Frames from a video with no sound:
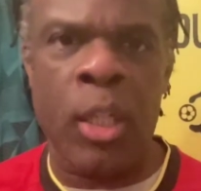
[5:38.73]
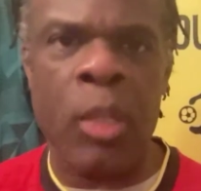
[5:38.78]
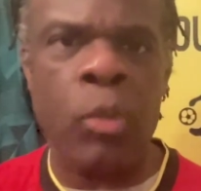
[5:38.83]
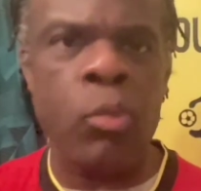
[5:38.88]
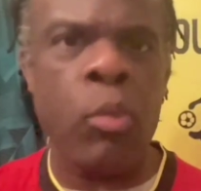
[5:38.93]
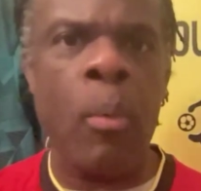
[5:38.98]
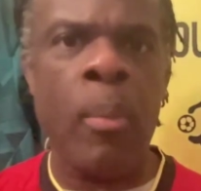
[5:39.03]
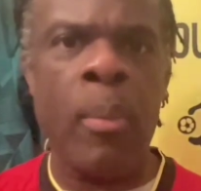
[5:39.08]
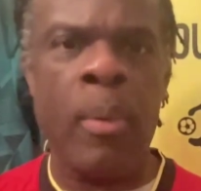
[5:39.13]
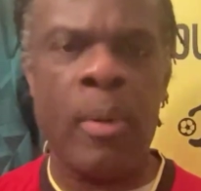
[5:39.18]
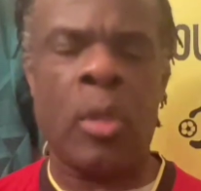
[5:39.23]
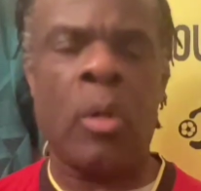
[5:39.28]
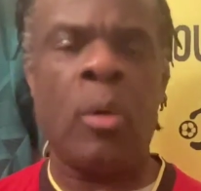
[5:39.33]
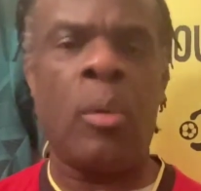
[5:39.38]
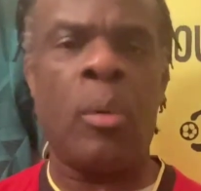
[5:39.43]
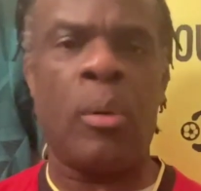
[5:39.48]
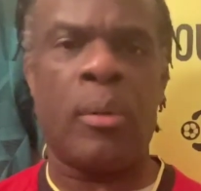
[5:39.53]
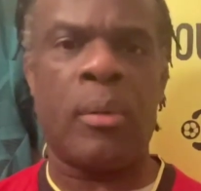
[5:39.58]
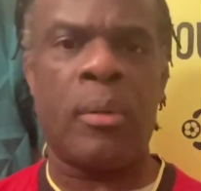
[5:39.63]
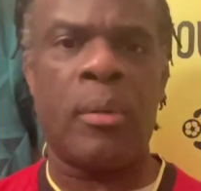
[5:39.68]
That's what we were
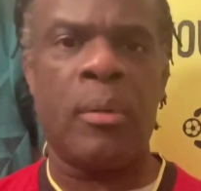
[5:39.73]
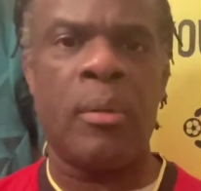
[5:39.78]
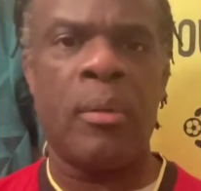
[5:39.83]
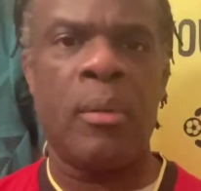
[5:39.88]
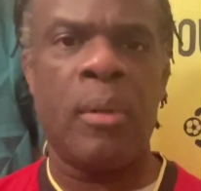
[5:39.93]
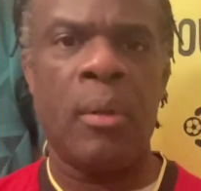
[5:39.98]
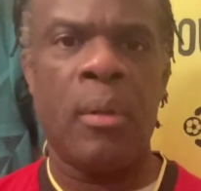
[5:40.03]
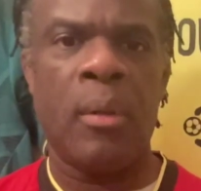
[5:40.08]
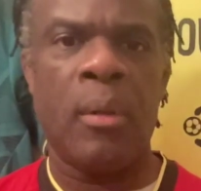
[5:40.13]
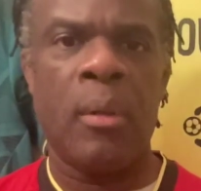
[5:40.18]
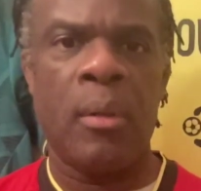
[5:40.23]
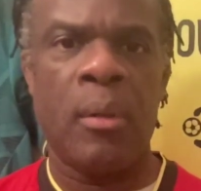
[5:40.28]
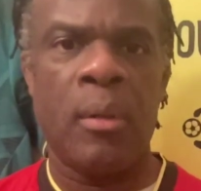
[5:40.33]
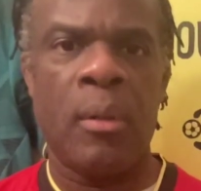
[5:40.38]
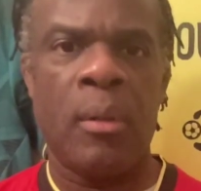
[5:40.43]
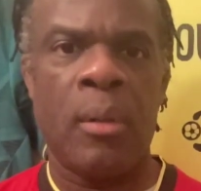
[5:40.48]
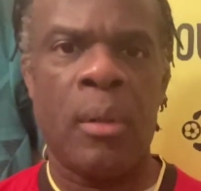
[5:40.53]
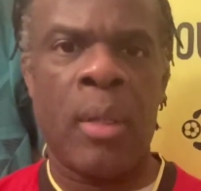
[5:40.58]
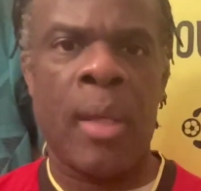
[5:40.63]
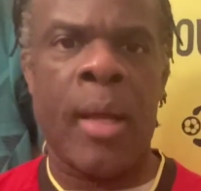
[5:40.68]
told
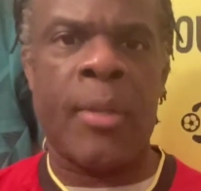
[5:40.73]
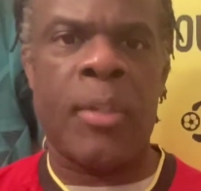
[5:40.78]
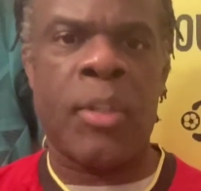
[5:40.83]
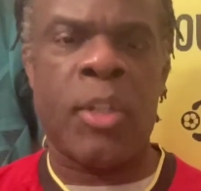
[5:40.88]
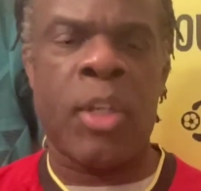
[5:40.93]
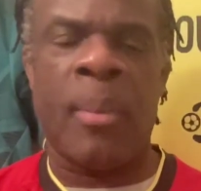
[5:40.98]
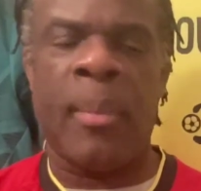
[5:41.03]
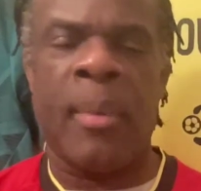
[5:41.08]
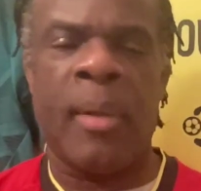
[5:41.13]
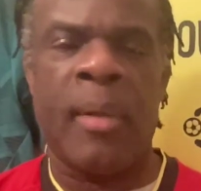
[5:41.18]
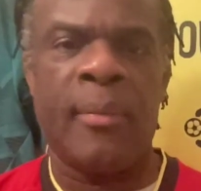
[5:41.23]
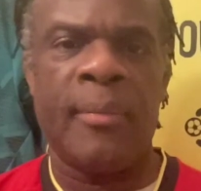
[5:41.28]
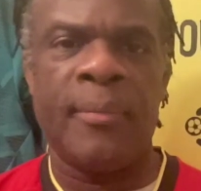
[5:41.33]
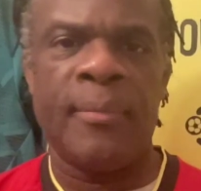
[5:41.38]
last summer.